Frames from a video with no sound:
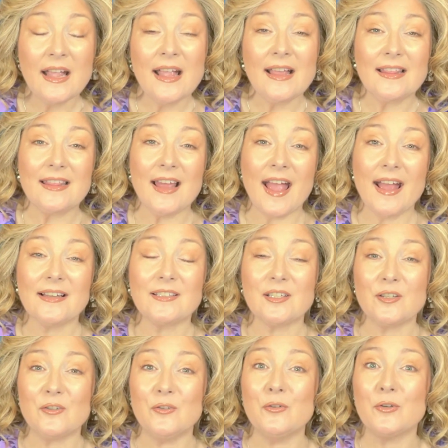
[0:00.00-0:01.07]
that
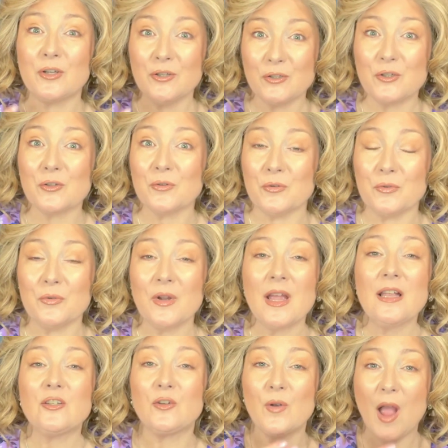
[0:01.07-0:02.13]
you can do
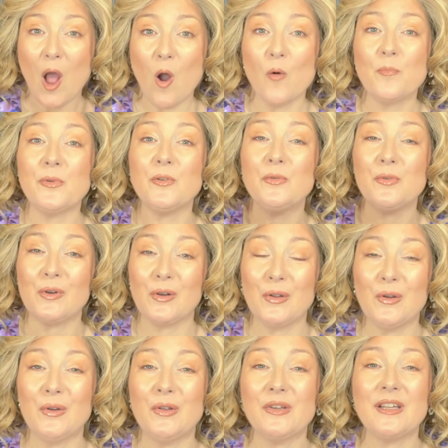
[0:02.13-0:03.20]
to help you
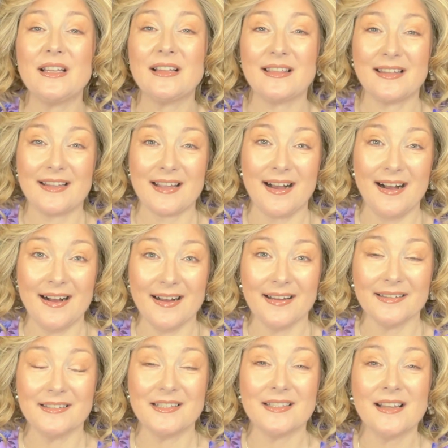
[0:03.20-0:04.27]
learn the
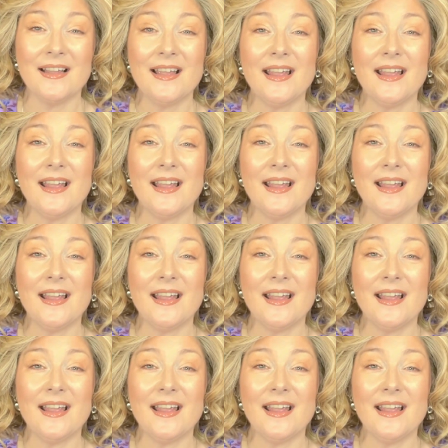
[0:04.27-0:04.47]
cards